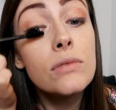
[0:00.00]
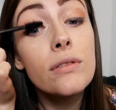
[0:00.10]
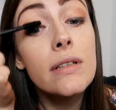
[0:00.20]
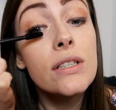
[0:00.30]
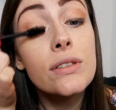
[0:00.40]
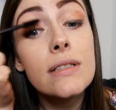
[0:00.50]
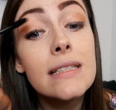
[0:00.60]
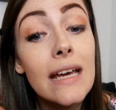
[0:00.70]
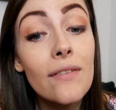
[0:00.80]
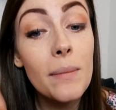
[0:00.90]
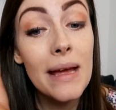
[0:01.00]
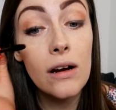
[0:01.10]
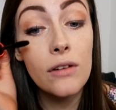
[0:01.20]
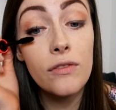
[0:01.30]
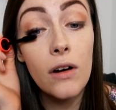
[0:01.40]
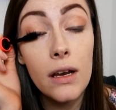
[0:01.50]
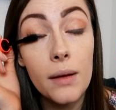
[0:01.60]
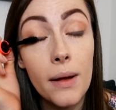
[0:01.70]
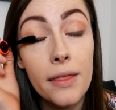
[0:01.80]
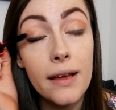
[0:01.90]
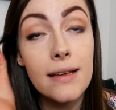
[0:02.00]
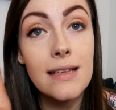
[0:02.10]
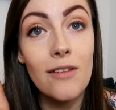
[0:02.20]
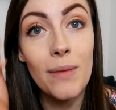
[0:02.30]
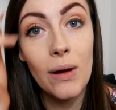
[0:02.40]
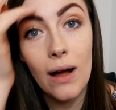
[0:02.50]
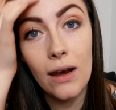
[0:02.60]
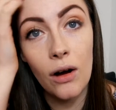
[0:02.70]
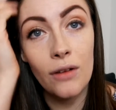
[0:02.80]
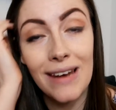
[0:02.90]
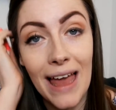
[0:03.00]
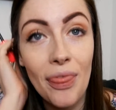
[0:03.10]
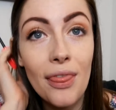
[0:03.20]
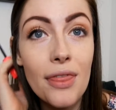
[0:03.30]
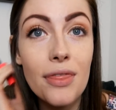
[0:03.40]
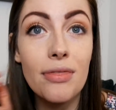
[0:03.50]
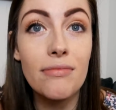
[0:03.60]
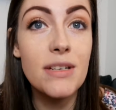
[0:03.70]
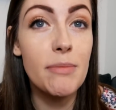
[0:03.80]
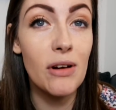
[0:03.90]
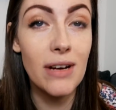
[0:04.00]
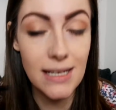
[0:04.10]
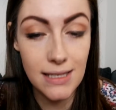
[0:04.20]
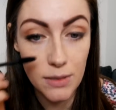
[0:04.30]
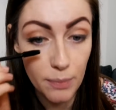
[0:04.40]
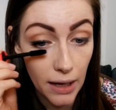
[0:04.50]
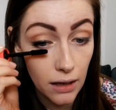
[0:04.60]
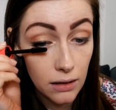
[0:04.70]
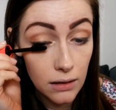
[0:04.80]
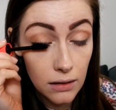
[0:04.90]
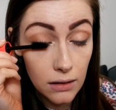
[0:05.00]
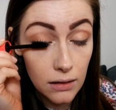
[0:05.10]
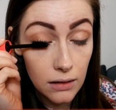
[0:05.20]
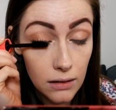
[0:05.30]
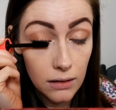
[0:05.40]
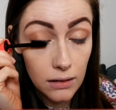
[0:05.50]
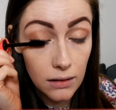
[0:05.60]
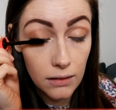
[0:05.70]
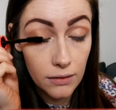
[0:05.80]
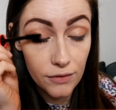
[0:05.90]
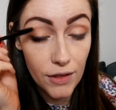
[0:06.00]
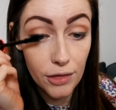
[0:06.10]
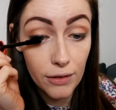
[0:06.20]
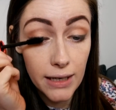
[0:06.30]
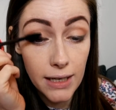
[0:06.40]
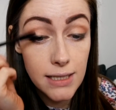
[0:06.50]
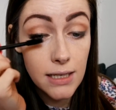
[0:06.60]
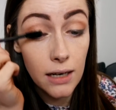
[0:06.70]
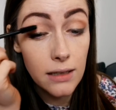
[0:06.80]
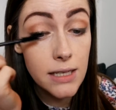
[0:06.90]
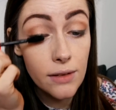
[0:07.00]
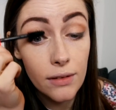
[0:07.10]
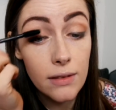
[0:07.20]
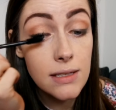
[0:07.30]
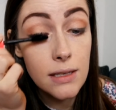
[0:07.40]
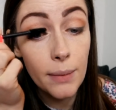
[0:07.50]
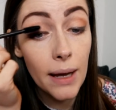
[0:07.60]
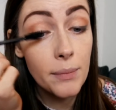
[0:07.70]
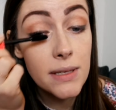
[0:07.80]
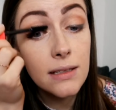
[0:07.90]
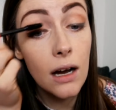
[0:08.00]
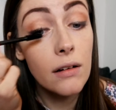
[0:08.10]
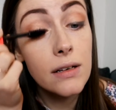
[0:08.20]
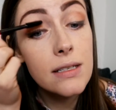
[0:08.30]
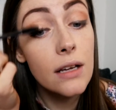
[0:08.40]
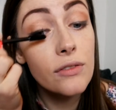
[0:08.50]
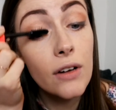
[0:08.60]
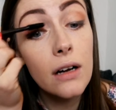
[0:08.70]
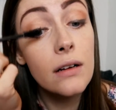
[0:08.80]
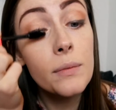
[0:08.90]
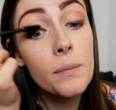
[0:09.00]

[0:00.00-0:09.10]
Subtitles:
Not really sure it's giving me a lot of volume. I think it's giving me quite a lot of length, to be honest, but for $3.99 I don't think this is a bad mascara so far.